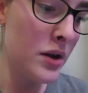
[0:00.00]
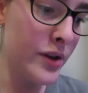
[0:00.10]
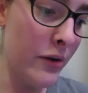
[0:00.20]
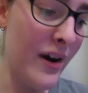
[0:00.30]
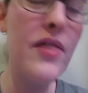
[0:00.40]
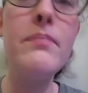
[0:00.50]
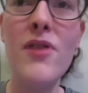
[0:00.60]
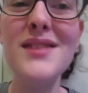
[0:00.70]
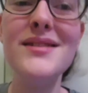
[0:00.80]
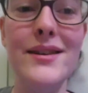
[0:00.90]
So in the
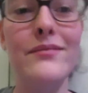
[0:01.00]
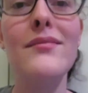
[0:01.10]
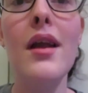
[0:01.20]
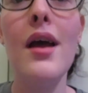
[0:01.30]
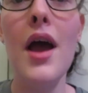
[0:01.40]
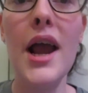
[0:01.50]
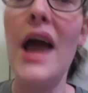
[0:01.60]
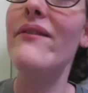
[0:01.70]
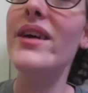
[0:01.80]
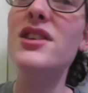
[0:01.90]
present,
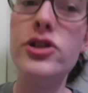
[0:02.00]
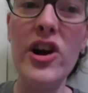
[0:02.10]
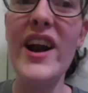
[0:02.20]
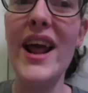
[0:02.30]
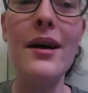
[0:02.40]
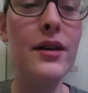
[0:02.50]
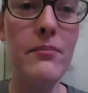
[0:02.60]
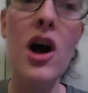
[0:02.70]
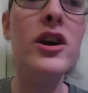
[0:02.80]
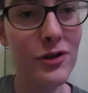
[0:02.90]
Kevin is shooting a
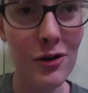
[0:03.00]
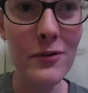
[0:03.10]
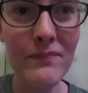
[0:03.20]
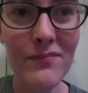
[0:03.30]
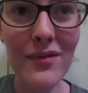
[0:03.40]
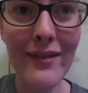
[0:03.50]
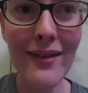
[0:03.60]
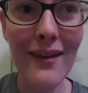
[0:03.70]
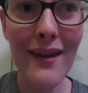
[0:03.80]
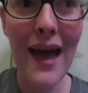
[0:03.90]
commercial.
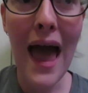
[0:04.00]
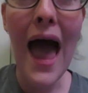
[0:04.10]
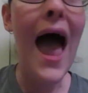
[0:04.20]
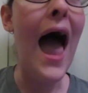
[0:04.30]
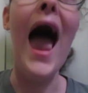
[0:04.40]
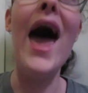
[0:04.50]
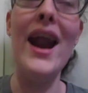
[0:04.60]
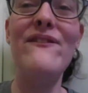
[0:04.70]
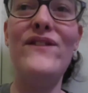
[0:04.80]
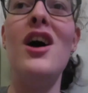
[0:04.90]
And
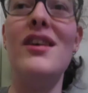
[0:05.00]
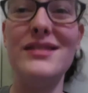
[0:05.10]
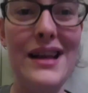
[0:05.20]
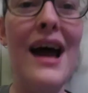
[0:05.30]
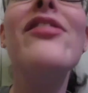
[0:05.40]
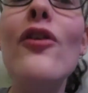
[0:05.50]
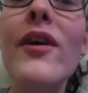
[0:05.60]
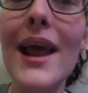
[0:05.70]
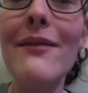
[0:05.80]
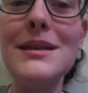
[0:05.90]
at first, I
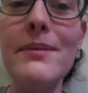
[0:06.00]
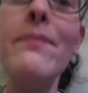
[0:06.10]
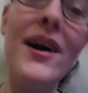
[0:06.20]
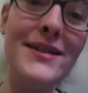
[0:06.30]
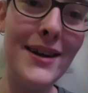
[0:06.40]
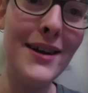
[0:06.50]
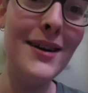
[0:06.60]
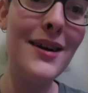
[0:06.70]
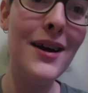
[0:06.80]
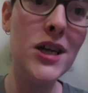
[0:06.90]
thought he was proposing
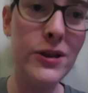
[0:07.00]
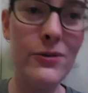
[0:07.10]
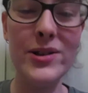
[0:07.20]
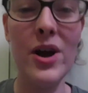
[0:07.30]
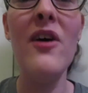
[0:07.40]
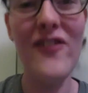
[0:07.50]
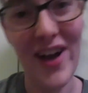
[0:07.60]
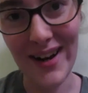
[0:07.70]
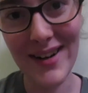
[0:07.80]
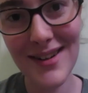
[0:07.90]
to his
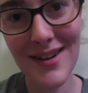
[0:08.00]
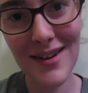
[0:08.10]
girlfriend.